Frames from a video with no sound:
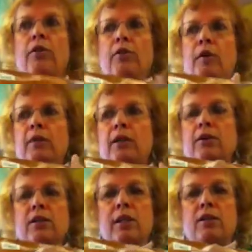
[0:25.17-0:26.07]

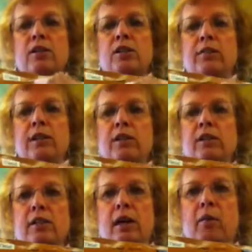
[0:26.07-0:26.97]
thumbnail sketches of each
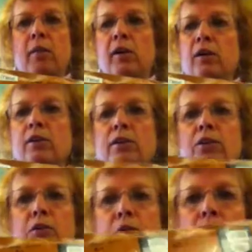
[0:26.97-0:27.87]
step so
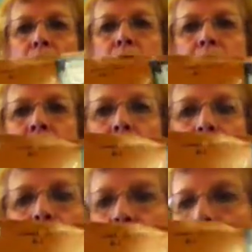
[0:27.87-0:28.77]
that you will know the steps when